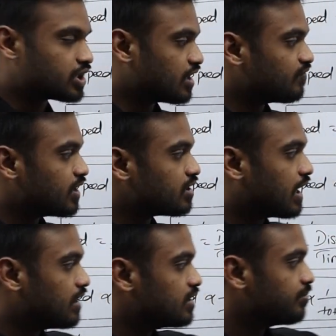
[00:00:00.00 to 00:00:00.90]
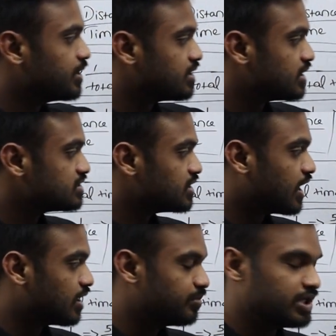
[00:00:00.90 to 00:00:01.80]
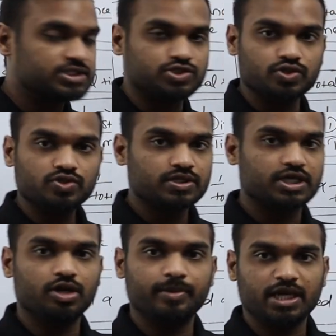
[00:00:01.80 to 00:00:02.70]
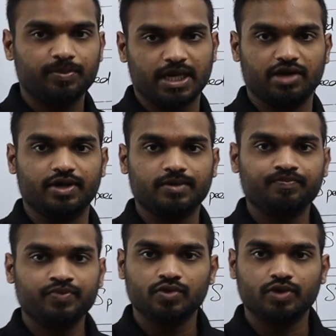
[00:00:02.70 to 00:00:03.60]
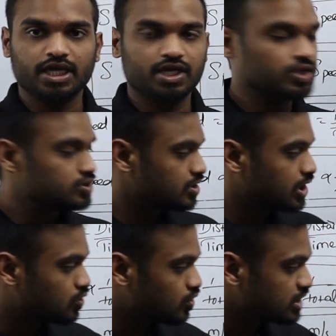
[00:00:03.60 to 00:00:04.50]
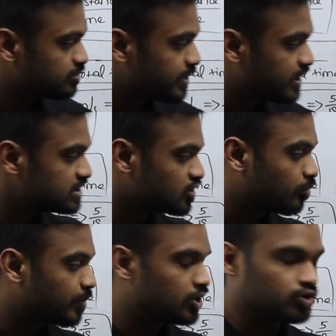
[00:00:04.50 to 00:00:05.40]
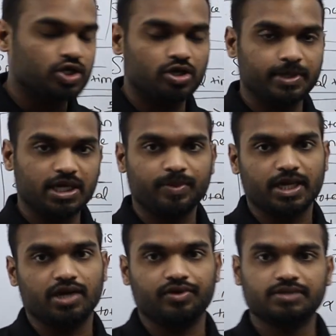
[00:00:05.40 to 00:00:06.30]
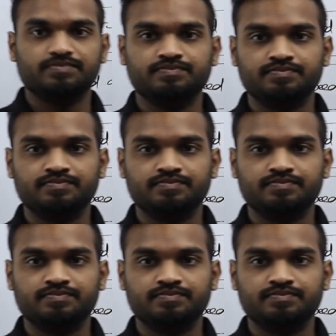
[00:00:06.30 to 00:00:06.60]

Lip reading: to convert all the meters and minutes to kilometer per hour. Okay, so the total speed is 7.2 km per hour.